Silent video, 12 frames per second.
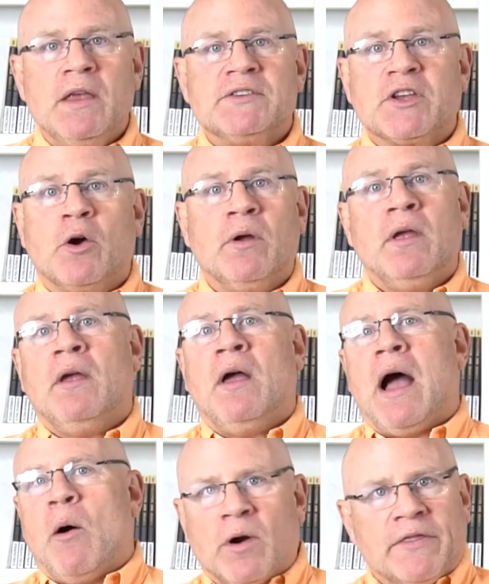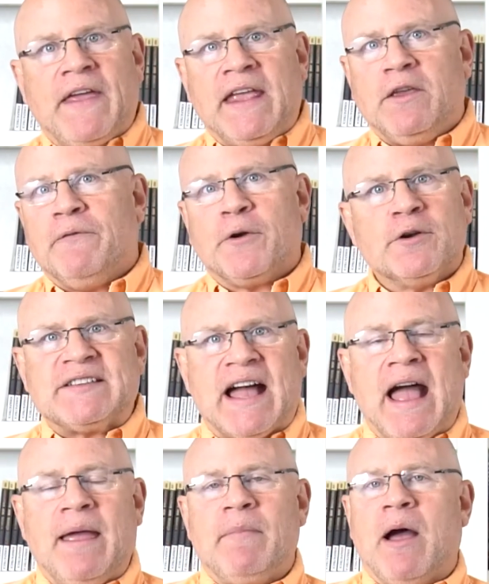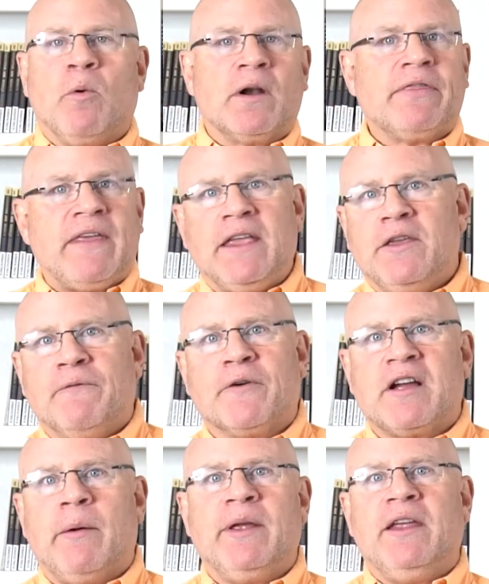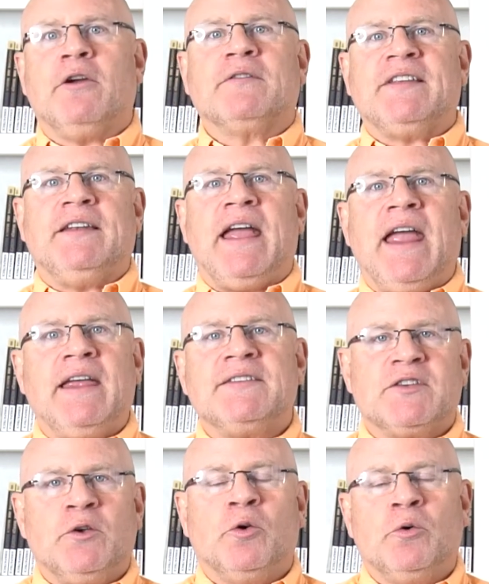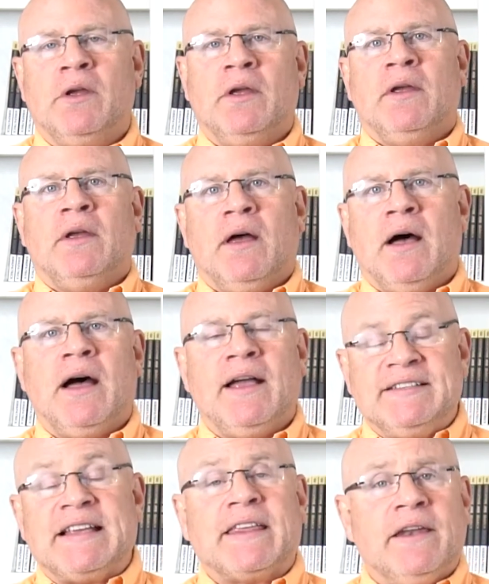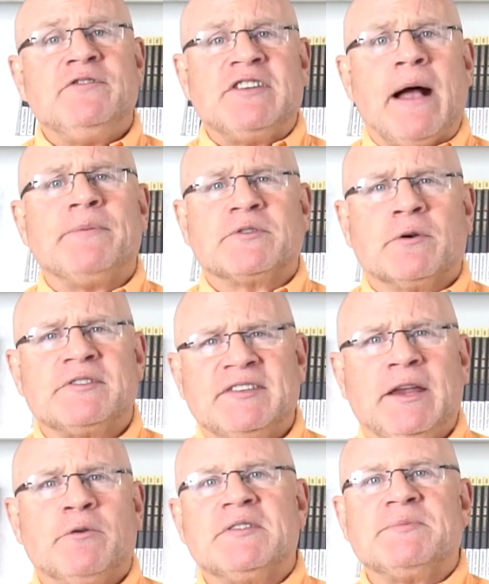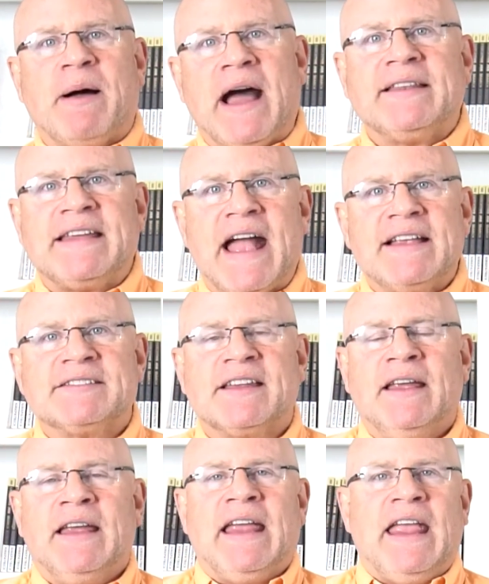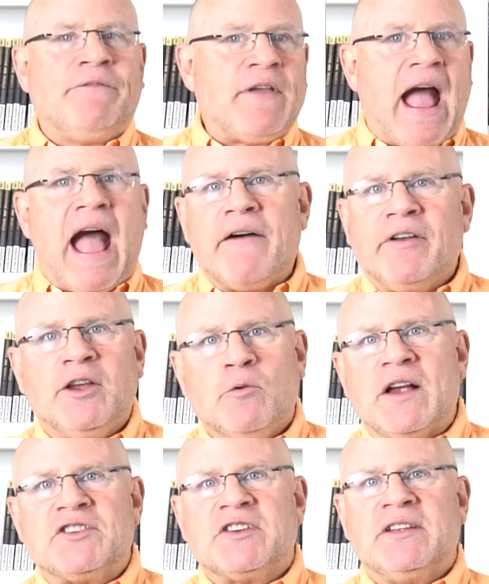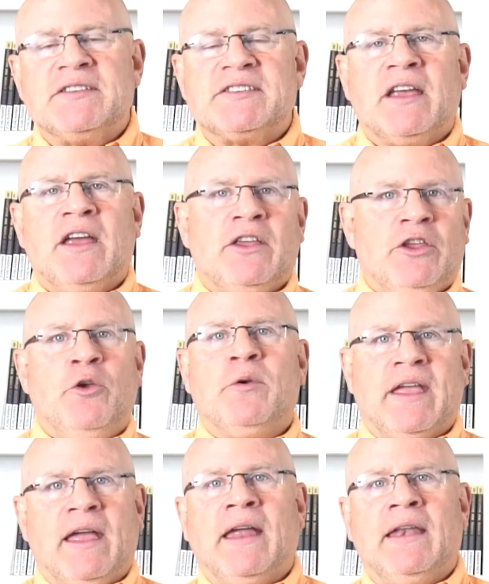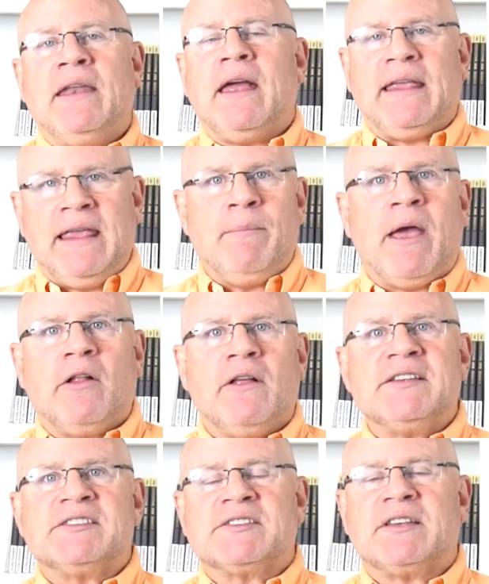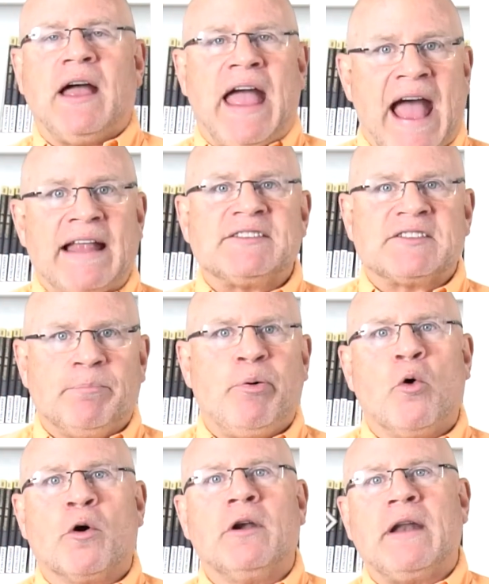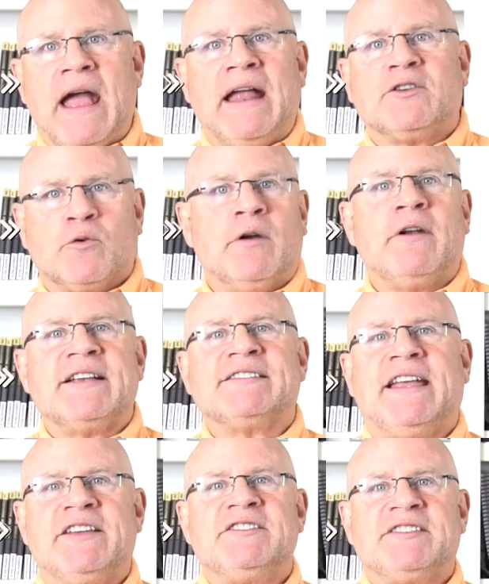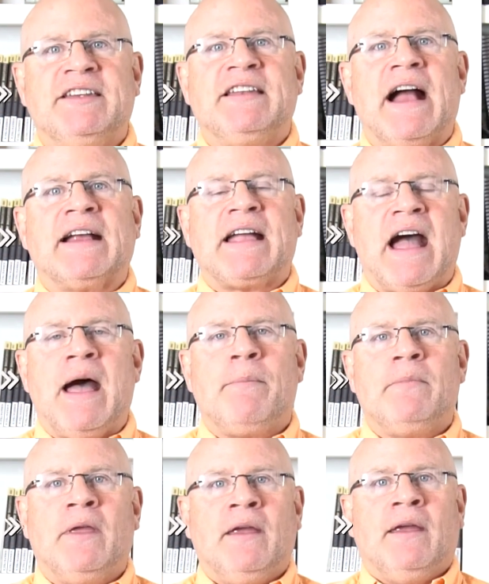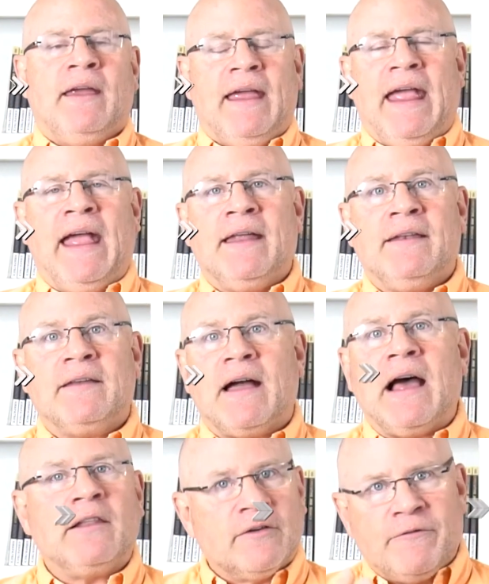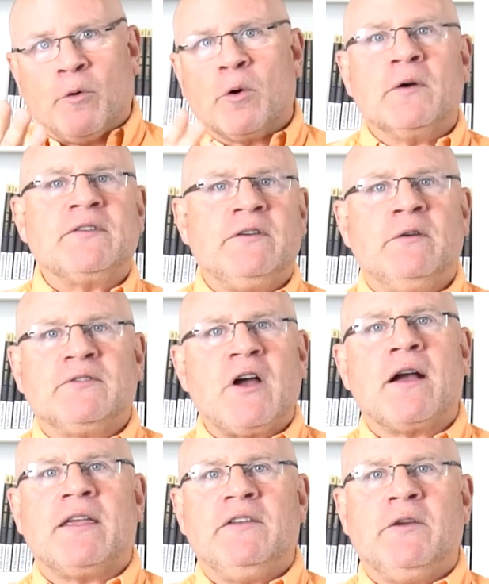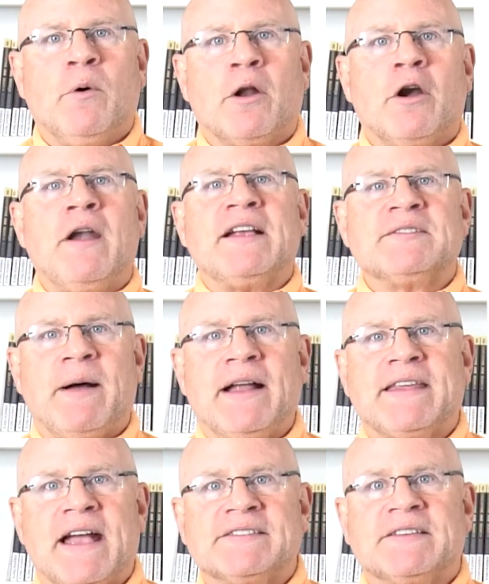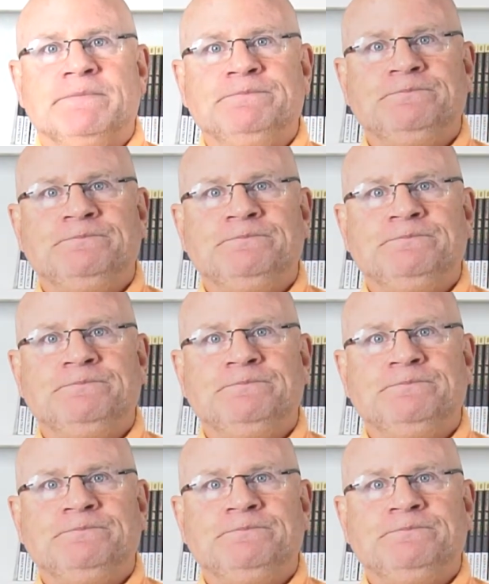So I want to thank you for your time. I want to thank you for coming here today to Executive Job Search Secrets podcast. If you have any questions, you can email us at support@careernextagency.com. And I look forward to talking to you on our next podcast.